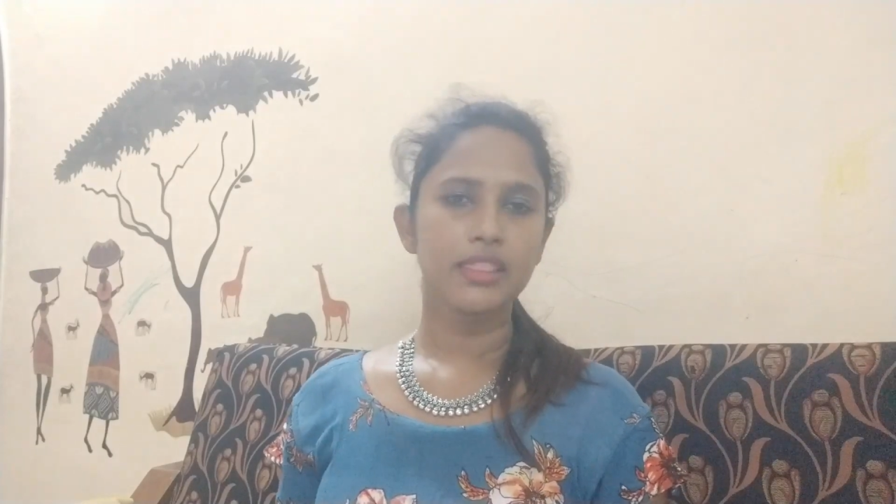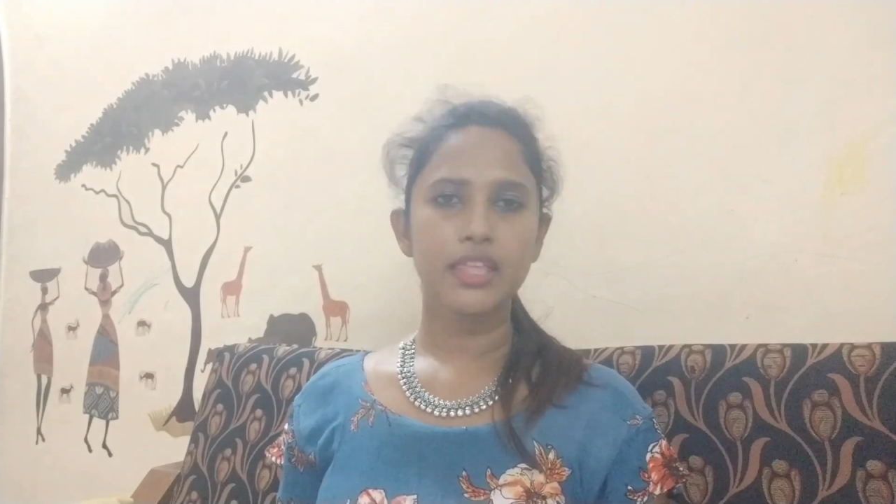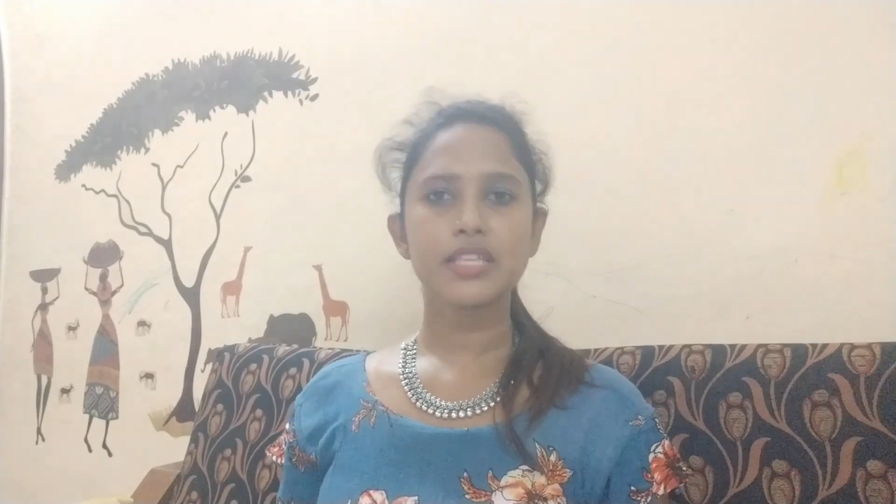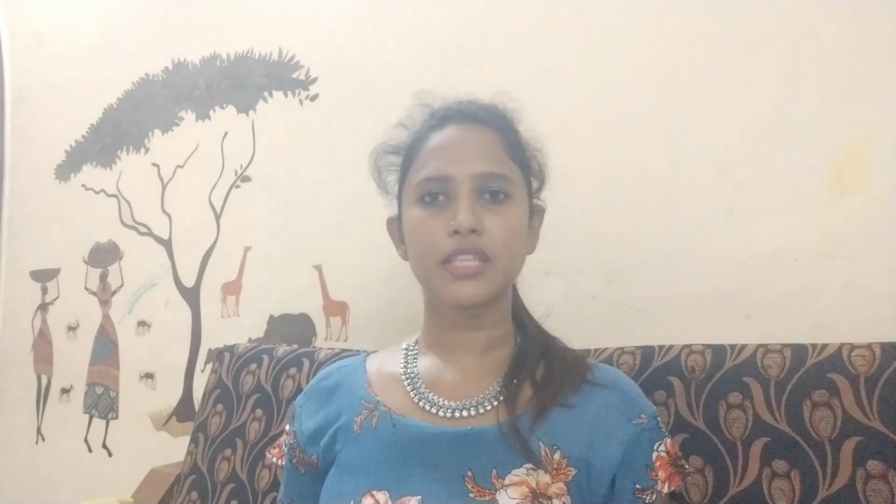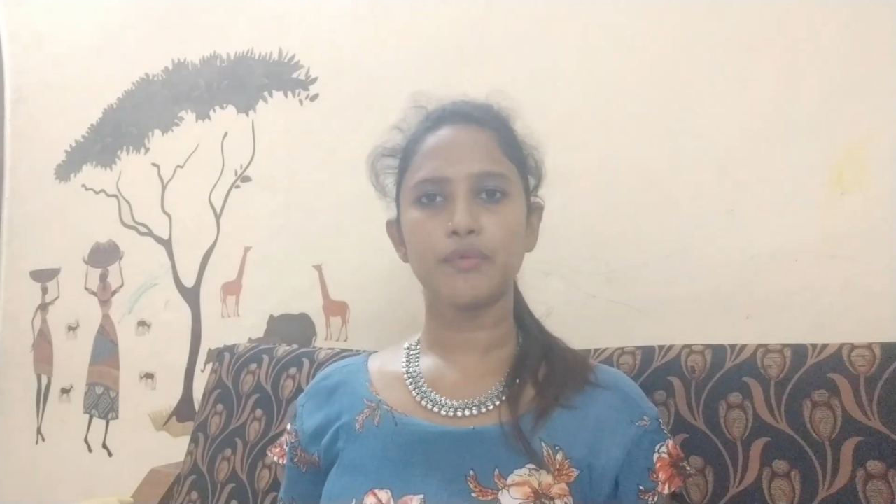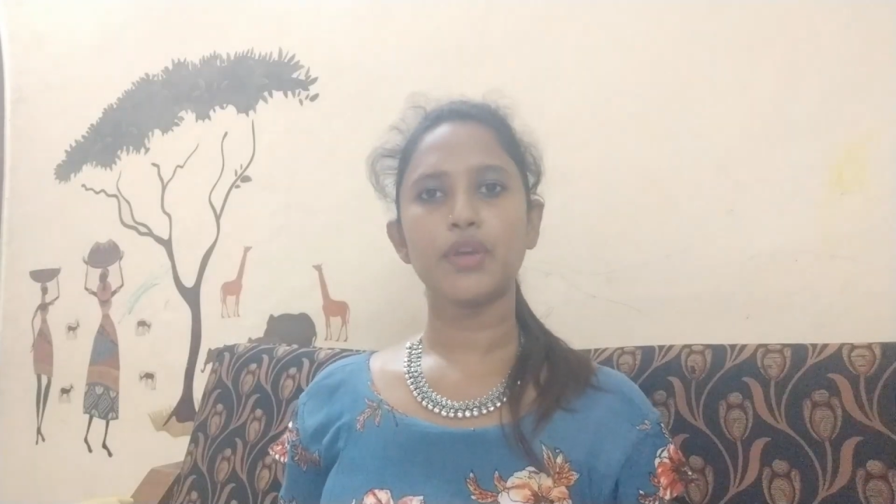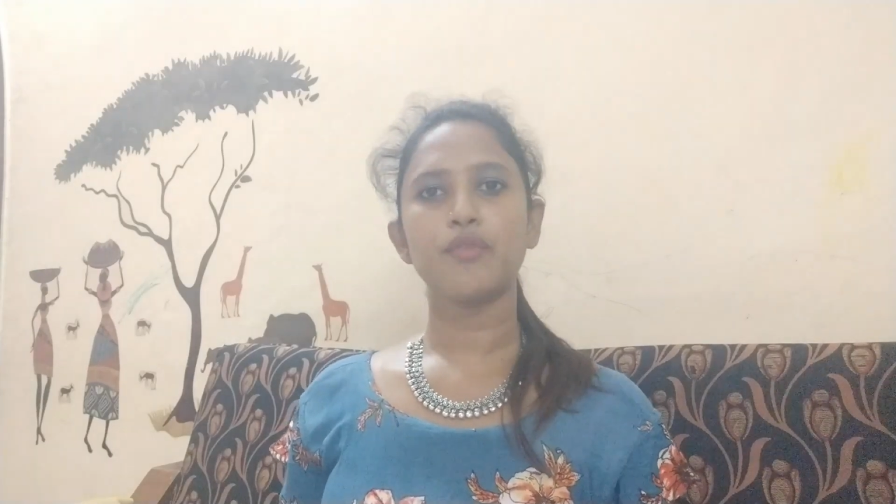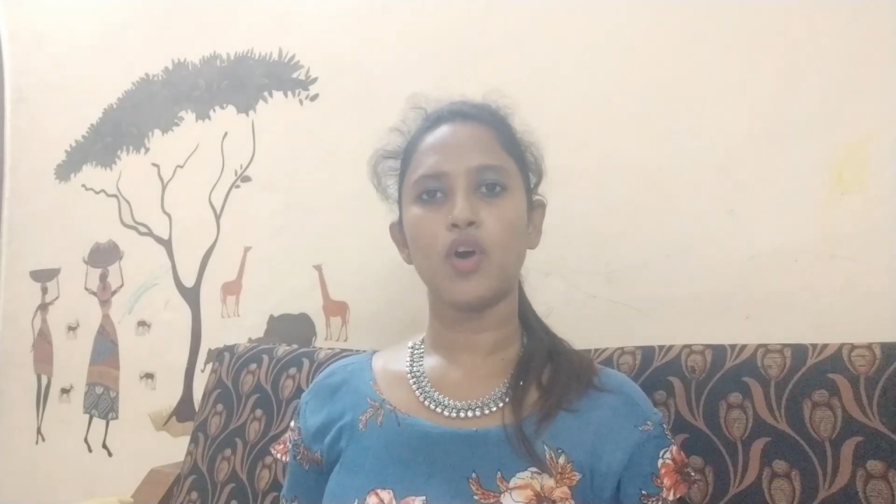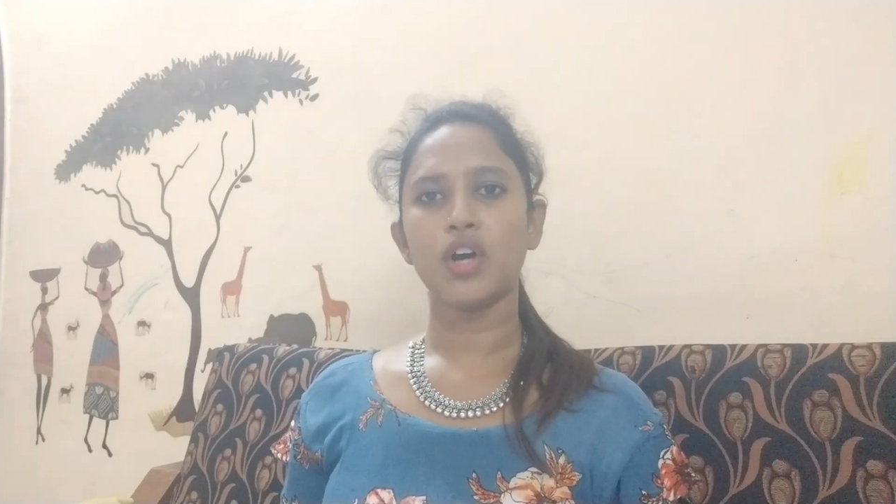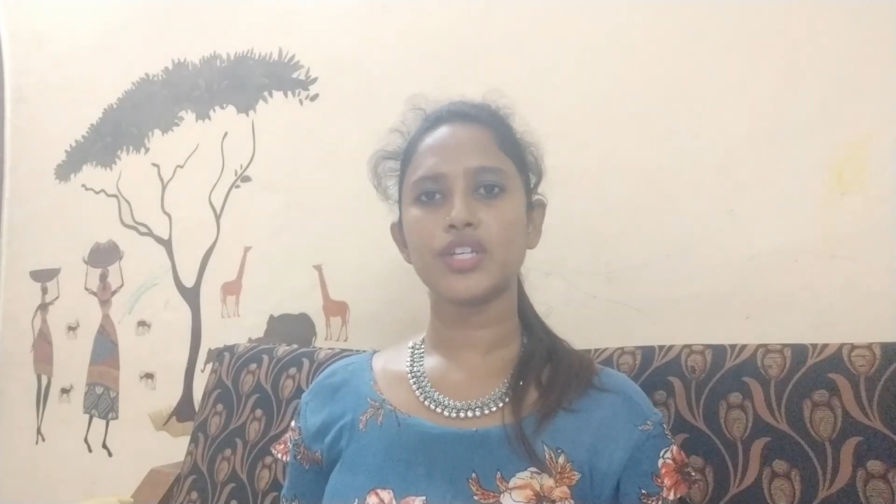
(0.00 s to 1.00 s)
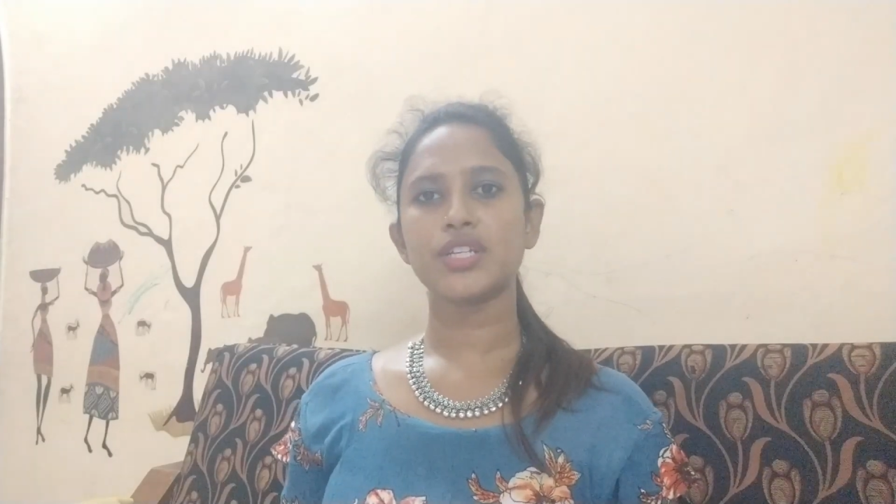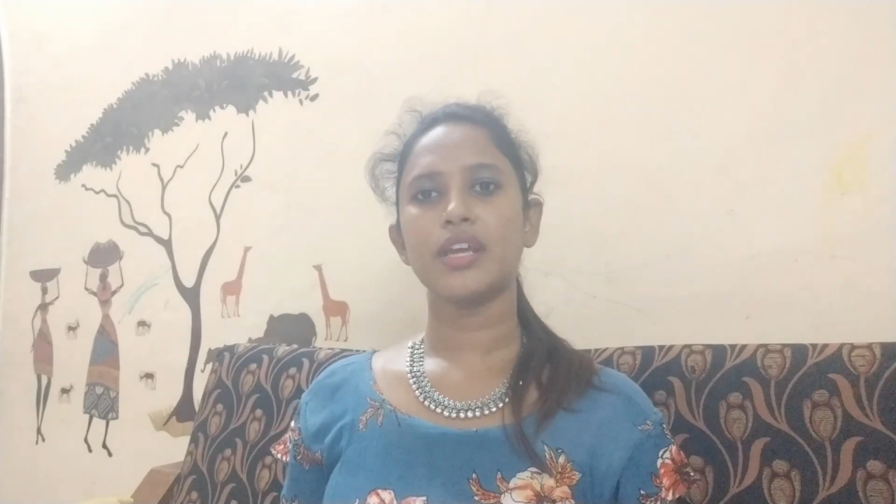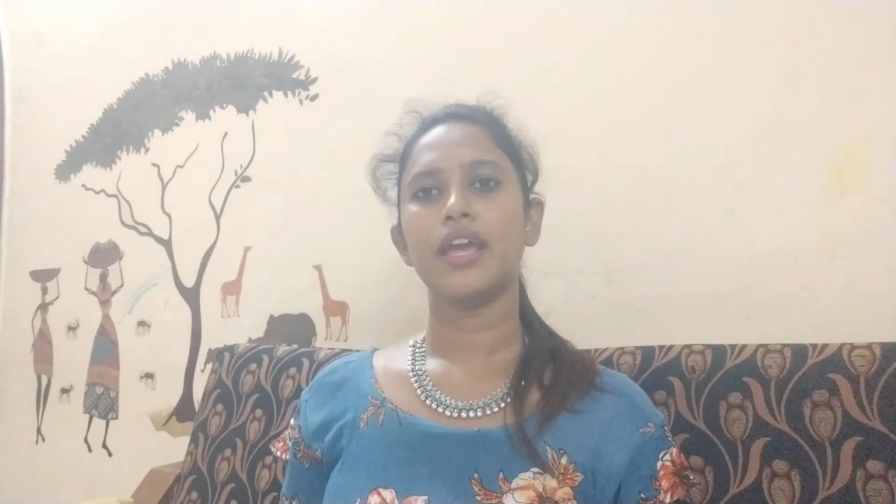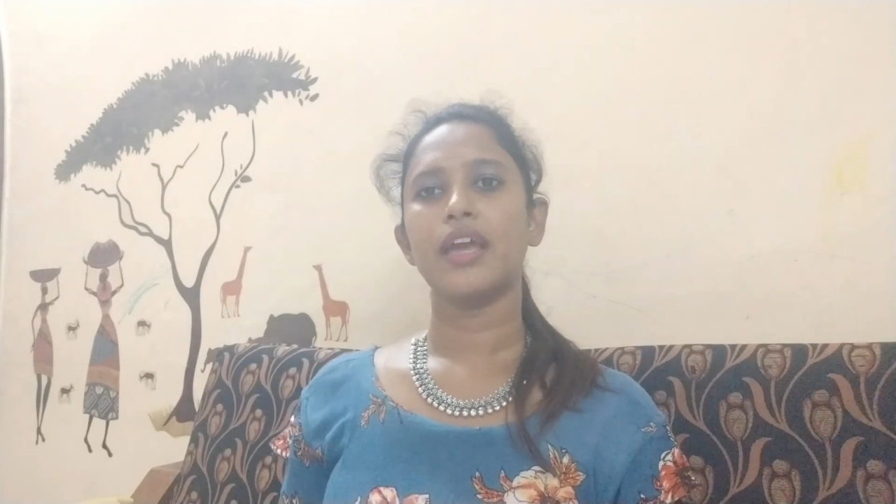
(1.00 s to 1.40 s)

This VWash